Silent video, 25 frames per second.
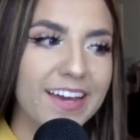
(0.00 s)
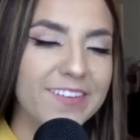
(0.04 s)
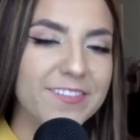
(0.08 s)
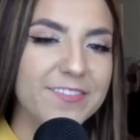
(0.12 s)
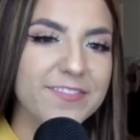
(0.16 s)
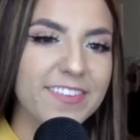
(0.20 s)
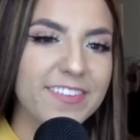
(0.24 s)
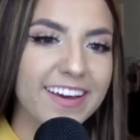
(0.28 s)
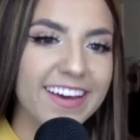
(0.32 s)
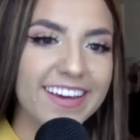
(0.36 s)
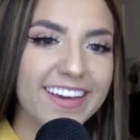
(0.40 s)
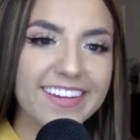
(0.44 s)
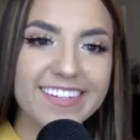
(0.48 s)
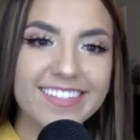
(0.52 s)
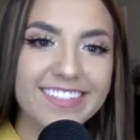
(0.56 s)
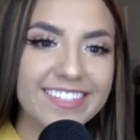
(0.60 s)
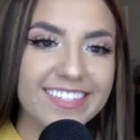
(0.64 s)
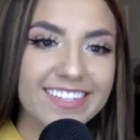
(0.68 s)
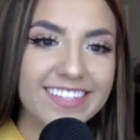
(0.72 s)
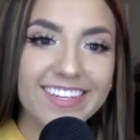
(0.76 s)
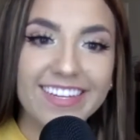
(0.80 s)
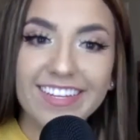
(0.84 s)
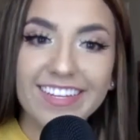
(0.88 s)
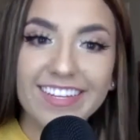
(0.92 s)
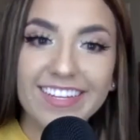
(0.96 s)
I don't
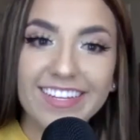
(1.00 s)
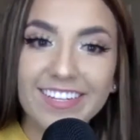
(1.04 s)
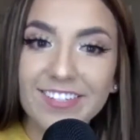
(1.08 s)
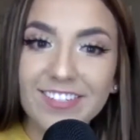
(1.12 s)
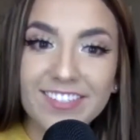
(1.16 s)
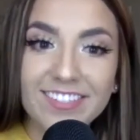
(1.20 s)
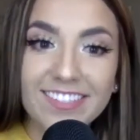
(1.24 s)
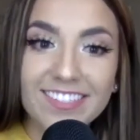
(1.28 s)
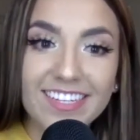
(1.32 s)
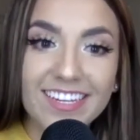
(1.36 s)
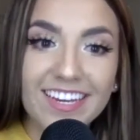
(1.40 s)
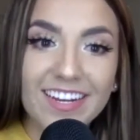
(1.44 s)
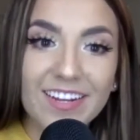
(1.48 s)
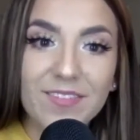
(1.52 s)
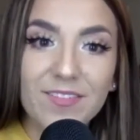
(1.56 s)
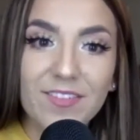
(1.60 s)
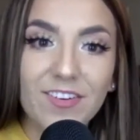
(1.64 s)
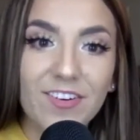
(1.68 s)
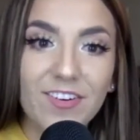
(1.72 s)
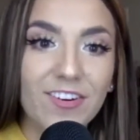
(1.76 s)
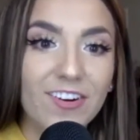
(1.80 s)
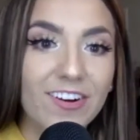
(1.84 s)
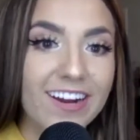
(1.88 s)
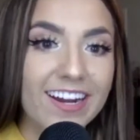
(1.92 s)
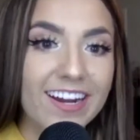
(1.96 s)
find it interesting
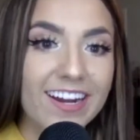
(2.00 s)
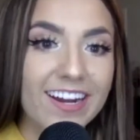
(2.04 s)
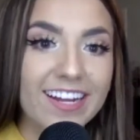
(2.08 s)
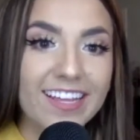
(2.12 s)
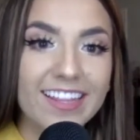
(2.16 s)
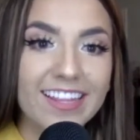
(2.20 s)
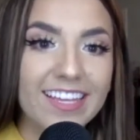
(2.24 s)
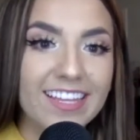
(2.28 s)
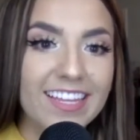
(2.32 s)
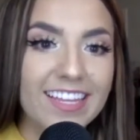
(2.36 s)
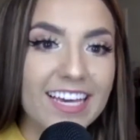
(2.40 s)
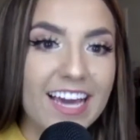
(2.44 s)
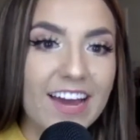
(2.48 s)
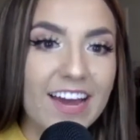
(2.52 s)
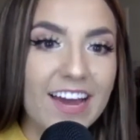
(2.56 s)
anymore or anything.